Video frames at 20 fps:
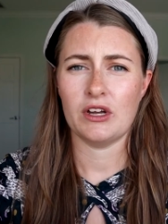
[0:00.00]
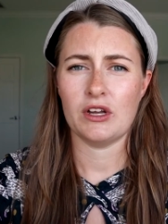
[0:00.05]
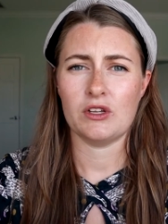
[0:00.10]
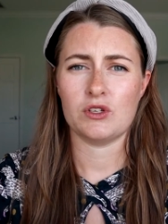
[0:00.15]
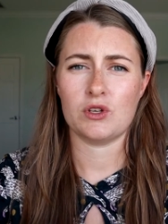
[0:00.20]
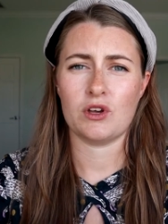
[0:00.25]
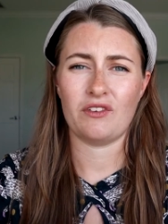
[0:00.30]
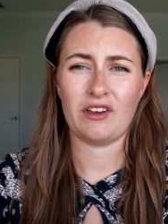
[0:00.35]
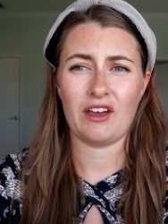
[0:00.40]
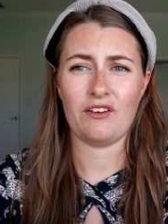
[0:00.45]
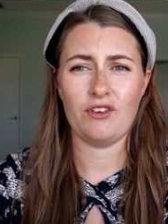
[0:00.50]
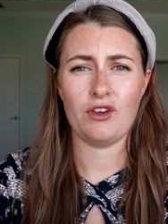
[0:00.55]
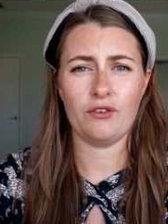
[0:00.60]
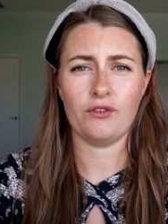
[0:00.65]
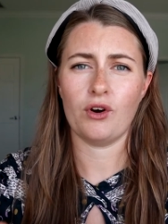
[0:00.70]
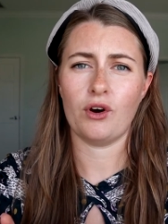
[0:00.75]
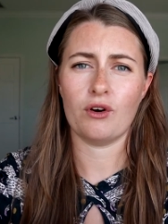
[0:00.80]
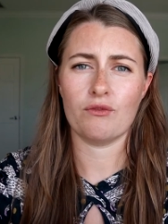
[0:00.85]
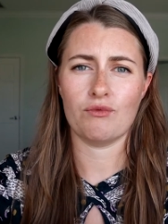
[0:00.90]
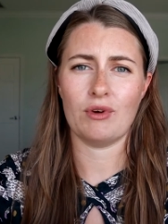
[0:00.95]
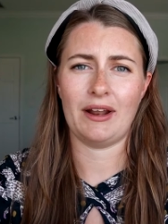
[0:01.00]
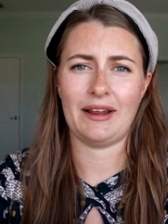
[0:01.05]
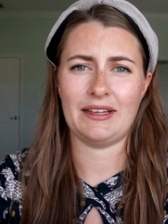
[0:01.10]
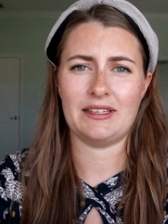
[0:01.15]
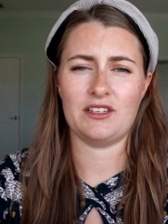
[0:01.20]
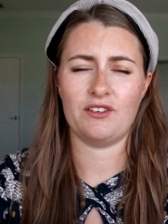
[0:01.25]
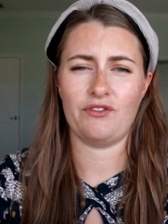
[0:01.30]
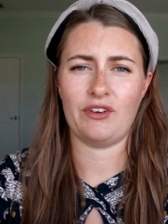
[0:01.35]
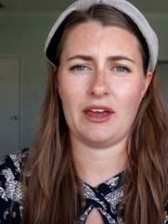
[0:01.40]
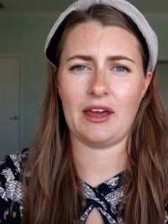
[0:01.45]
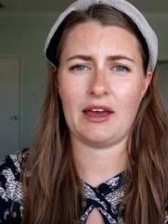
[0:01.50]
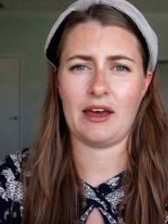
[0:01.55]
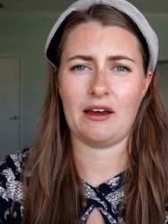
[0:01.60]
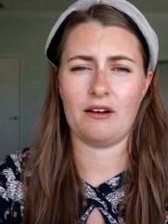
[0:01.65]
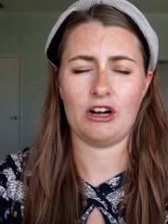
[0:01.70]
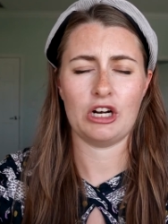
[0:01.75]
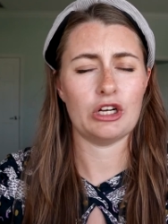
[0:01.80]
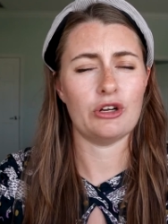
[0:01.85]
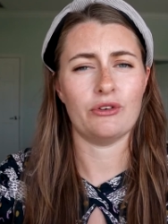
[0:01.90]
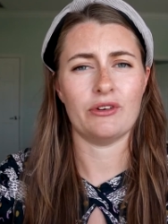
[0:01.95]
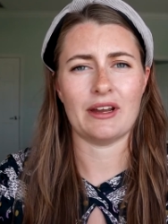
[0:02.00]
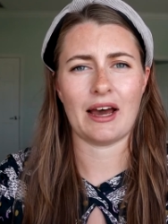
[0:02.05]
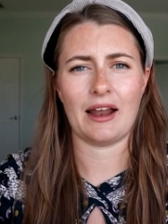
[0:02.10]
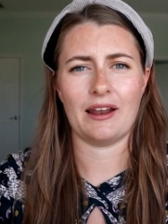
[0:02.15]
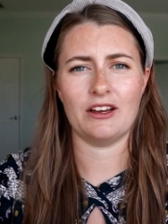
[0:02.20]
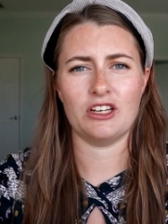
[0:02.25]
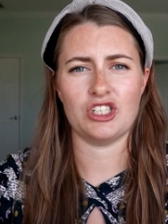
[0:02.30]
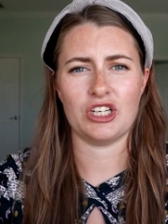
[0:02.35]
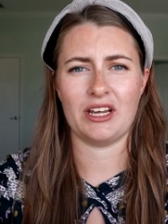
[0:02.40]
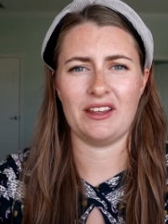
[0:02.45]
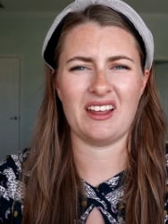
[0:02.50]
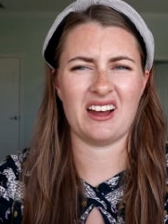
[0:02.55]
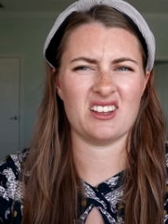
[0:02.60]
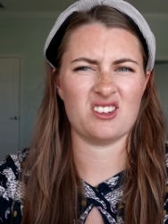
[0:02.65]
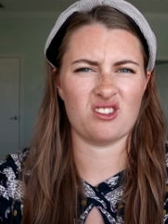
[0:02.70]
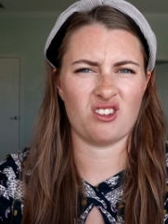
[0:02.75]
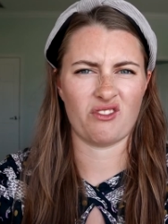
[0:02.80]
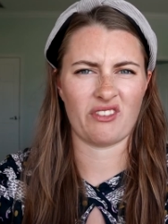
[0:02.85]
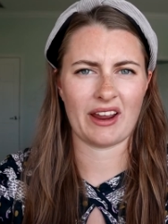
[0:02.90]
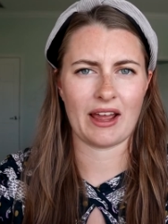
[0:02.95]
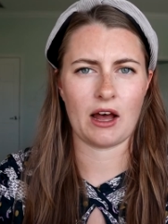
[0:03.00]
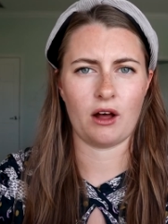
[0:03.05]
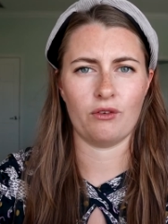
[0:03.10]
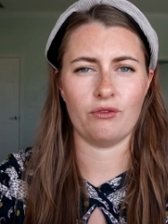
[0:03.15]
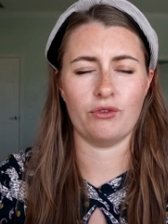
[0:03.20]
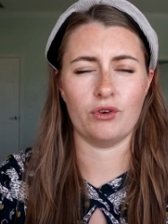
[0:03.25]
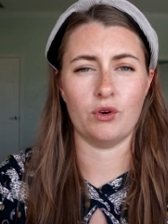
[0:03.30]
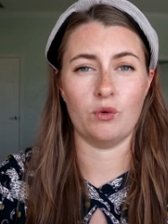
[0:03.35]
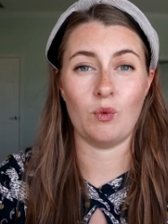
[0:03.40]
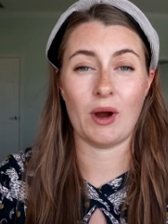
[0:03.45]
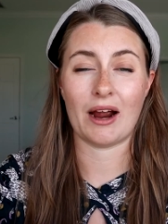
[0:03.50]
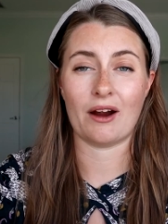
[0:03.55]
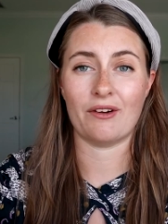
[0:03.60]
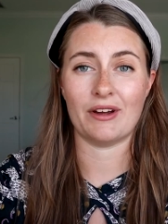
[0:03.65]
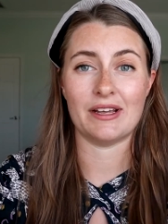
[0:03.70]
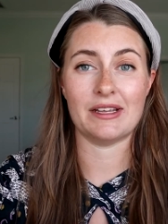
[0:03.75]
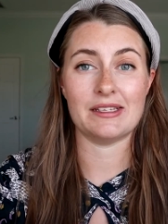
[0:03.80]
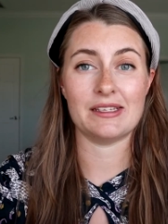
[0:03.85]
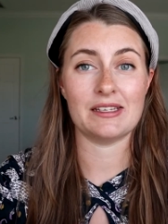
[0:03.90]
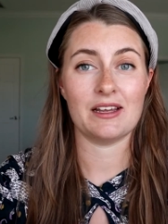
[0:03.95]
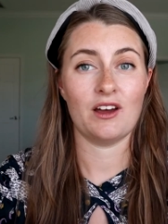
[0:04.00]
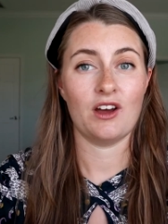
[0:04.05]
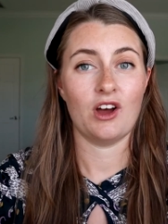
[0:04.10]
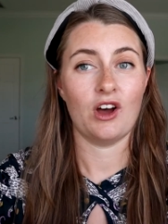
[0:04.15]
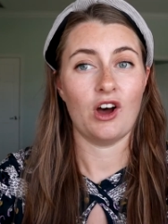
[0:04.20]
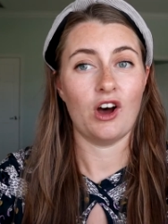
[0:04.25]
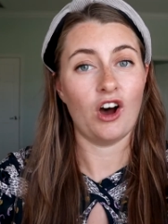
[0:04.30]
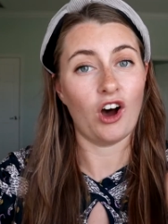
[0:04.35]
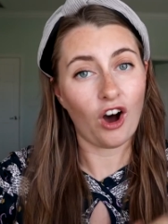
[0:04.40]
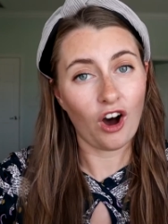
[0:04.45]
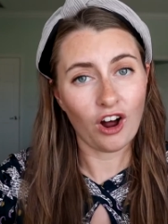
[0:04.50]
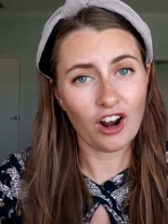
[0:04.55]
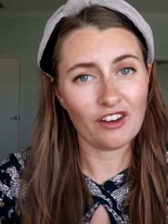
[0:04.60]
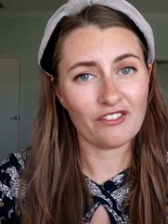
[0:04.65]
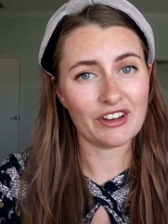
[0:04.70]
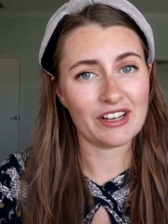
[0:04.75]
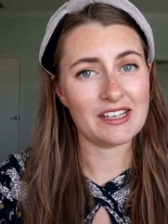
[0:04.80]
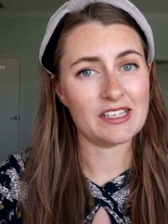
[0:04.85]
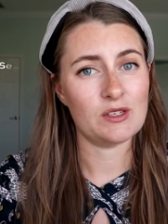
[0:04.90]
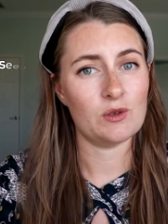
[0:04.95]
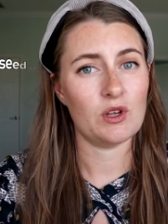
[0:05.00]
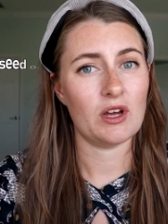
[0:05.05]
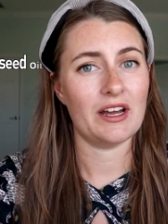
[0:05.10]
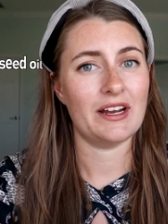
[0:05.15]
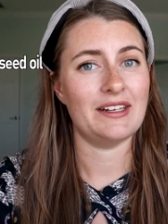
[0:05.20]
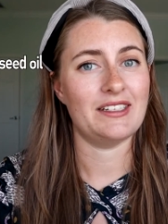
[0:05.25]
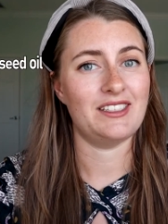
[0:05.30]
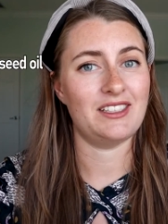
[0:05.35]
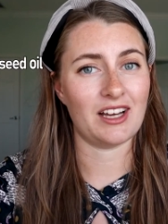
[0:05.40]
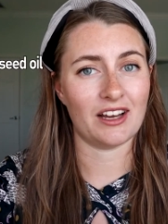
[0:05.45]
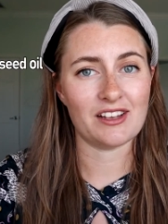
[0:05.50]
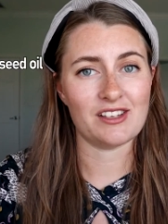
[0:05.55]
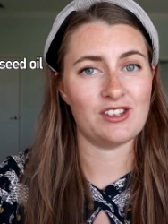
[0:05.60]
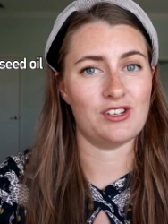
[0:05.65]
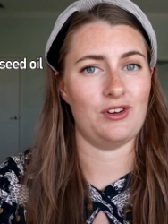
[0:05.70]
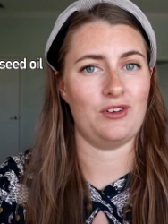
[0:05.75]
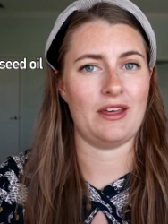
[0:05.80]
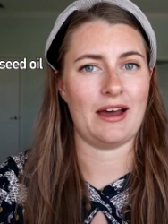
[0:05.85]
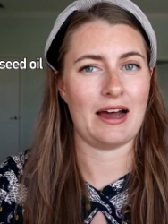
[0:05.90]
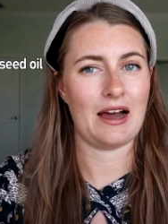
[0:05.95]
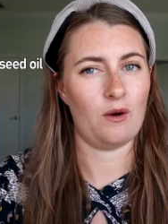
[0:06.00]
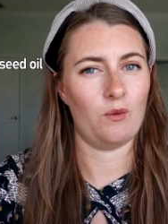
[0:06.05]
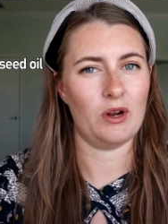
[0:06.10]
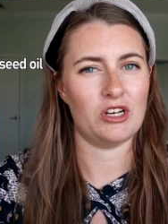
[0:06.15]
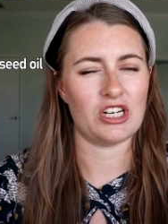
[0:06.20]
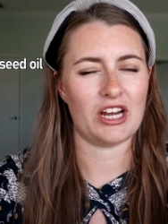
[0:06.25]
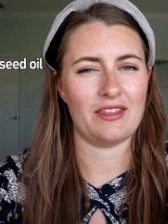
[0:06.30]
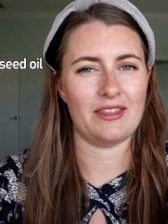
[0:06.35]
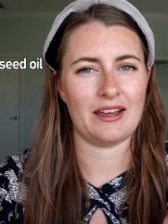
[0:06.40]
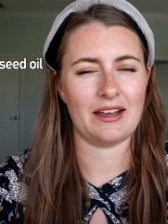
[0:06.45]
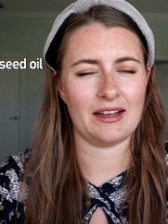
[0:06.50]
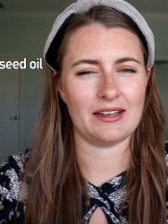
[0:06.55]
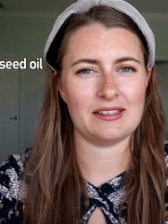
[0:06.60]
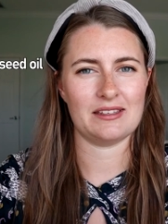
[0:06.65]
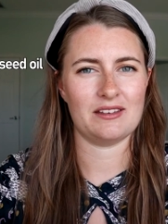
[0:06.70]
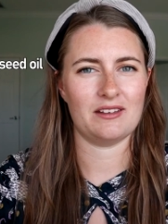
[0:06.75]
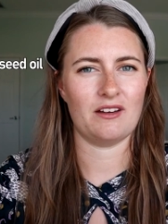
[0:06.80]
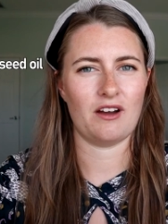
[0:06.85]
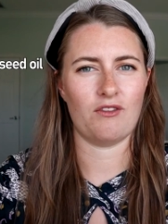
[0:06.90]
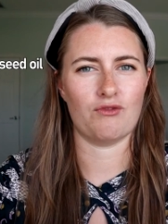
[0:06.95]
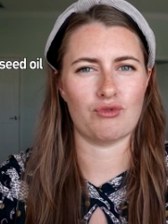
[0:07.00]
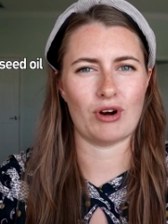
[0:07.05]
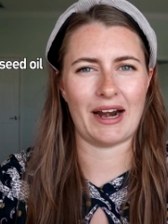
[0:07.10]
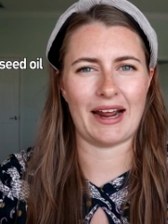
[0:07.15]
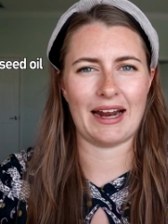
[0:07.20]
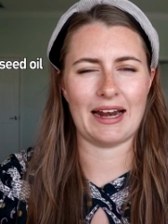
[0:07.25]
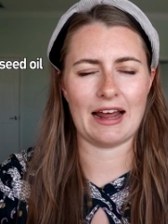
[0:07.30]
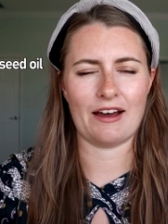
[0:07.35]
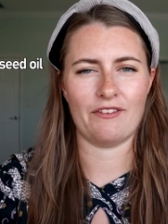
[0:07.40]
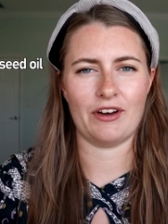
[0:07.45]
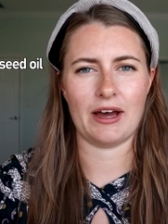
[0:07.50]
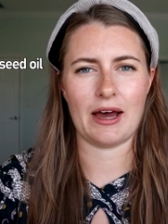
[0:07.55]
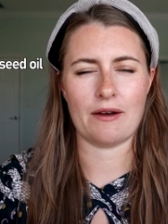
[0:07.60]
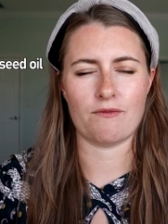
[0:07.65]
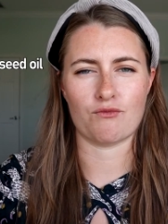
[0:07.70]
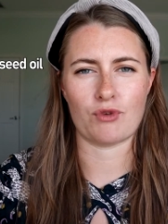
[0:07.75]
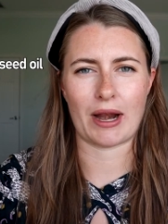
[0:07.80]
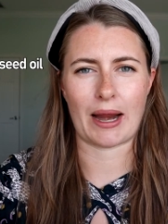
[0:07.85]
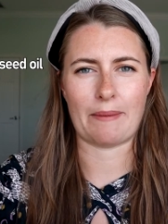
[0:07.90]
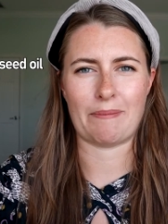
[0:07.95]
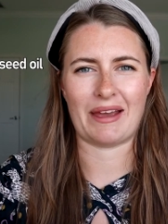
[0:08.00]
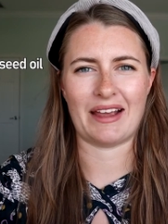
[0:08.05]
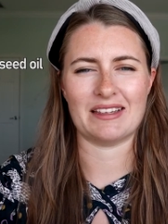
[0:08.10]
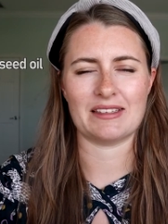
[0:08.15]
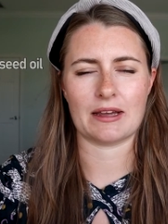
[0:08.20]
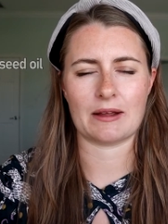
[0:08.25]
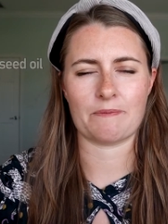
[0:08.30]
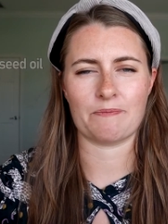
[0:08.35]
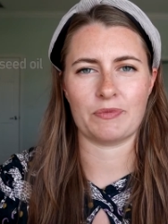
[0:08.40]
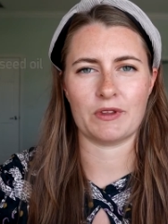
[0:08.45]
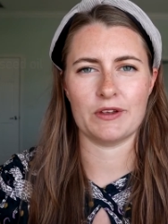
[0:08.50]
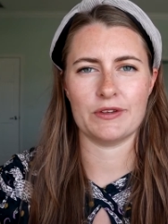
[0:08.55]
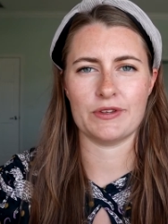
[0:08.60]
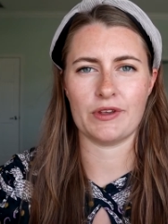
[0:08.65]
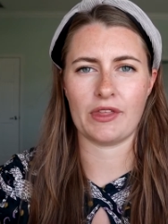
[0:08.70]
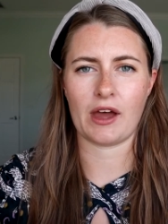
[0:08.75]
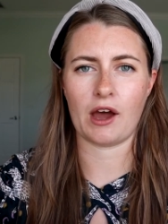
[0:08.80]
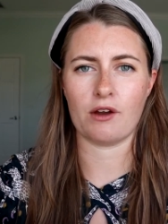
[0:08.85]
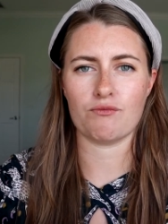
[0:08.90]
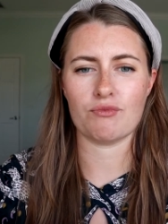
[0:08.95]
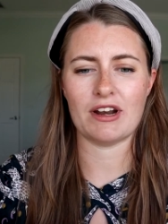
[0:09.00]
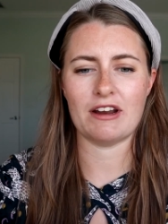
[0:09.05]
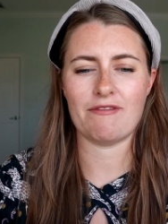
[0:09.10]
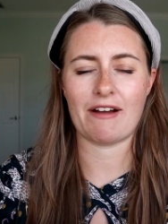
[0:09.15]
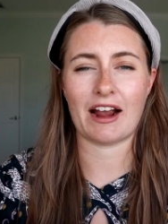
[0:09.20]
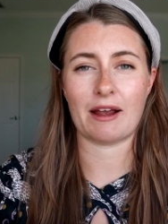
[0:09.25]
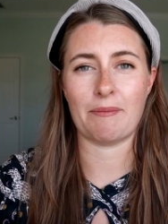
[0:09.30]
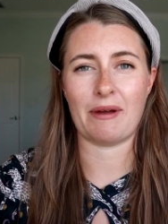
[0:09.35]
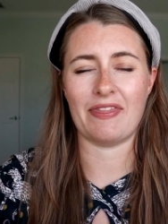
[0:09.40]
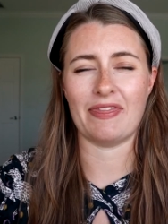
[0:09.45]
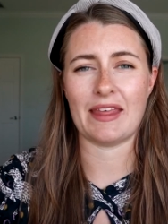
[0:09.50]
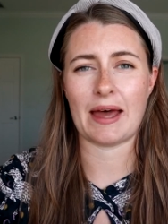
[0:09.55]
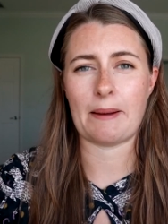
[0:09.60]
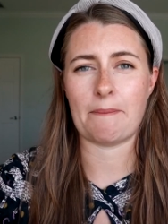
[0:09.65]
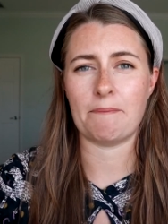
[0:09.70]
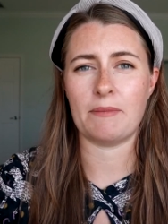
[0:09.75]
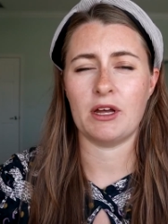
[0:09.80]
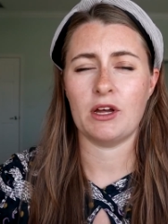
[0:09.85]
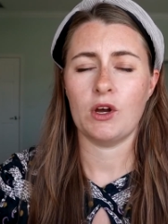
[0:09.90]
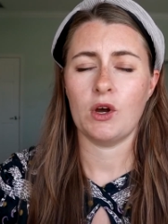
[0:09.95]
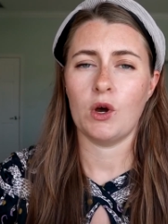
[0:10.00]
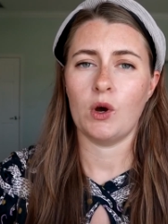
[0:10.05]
So if you've got a really severe gluten allergy, that's not very helpful, whereas Oliver's does do that, which I think's really clever and really amazing. So I'd really recommend them.